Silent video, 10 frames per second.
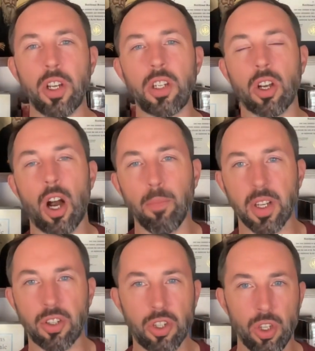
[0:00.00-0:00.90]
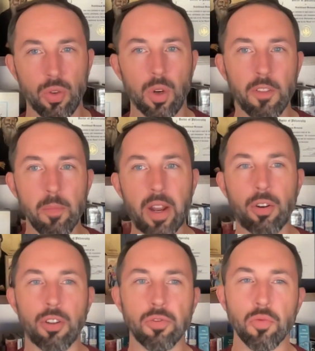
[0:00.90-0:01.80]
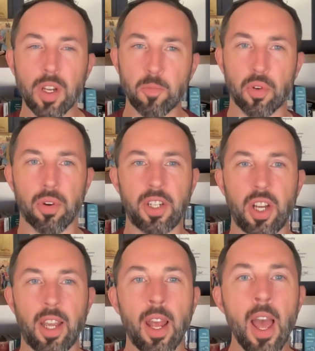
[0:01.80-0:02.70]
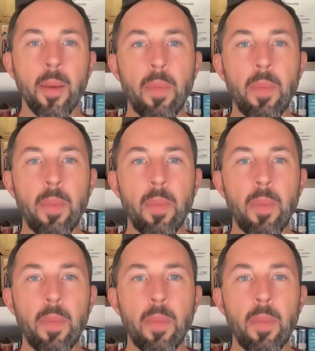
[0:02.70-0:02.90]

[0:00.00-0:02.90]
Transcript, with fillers: into complex 2 of the mitochondrial respiratory chain,